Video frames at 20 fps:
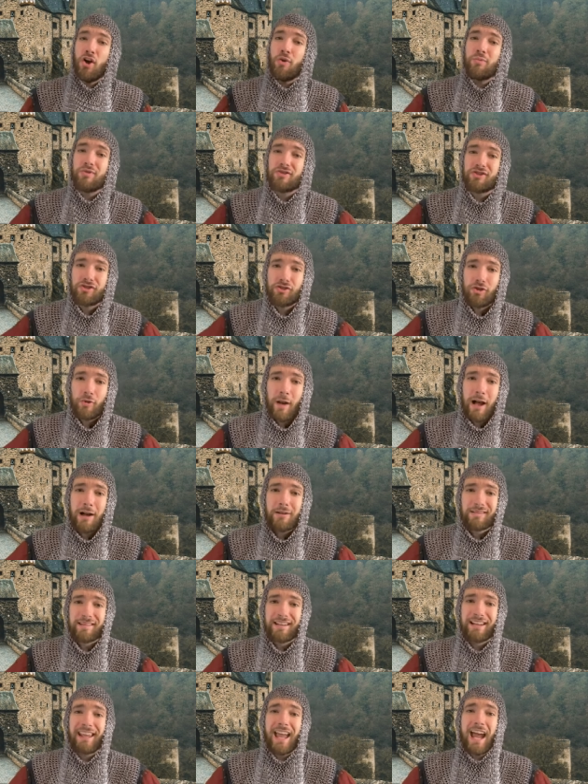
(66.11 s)
was two
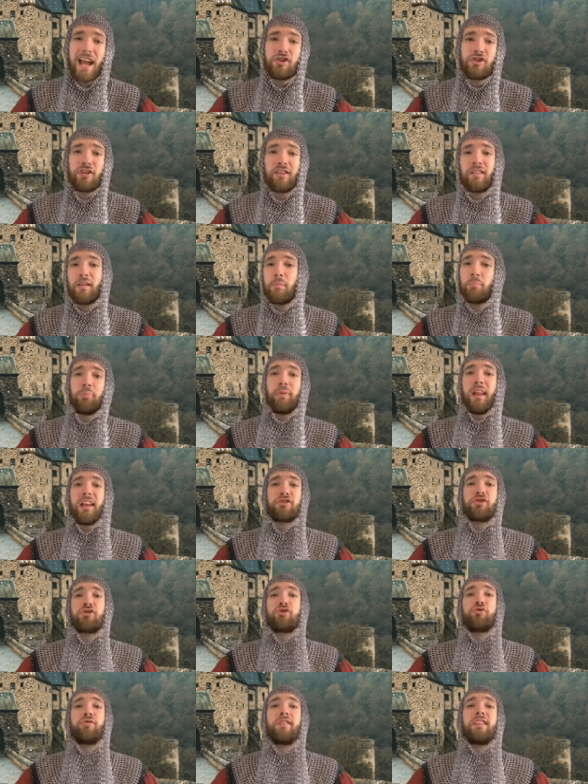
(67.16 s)
elks engaging in the
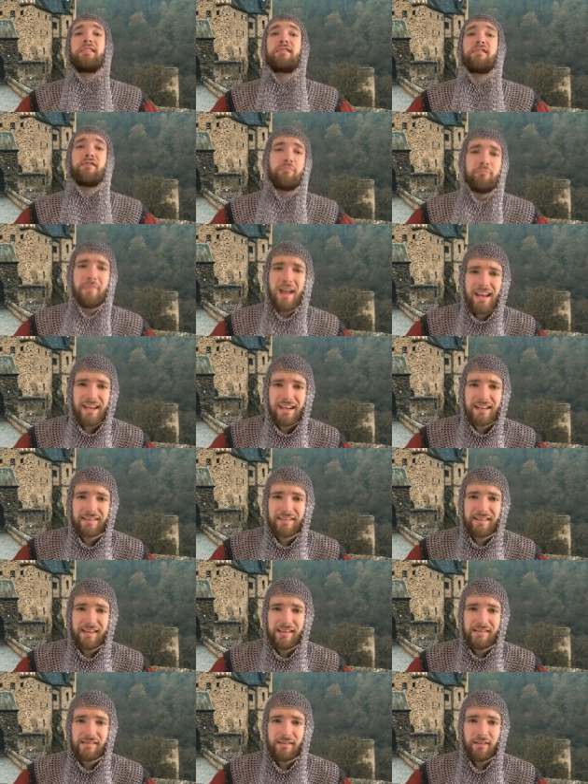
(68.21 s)
pleasantries of mating
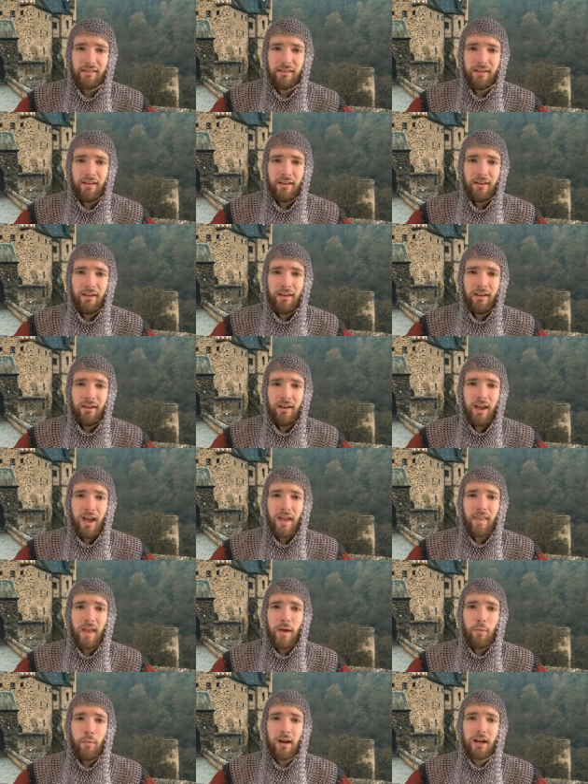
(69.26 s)
season.
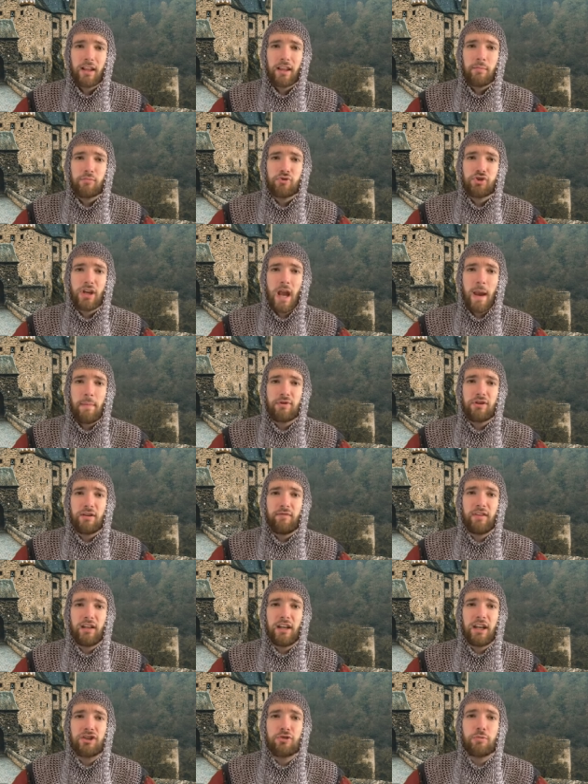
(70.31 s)
And then one of them
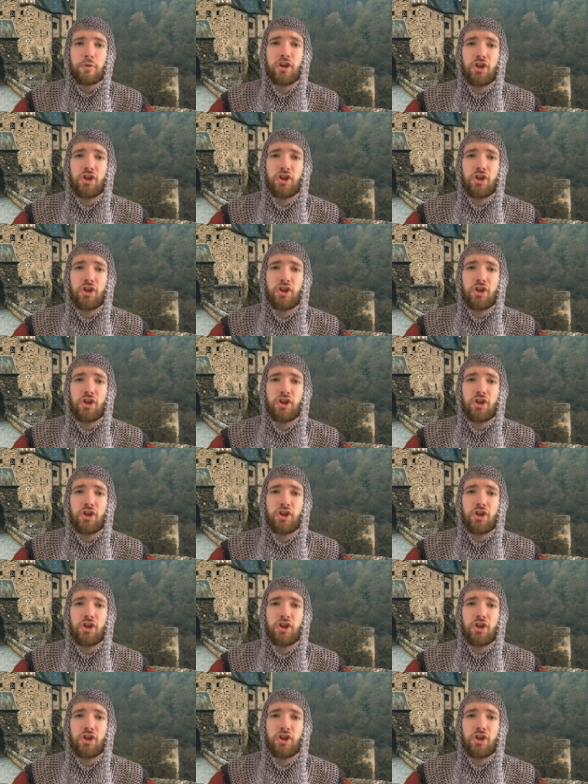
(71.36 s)
shapeshifted into a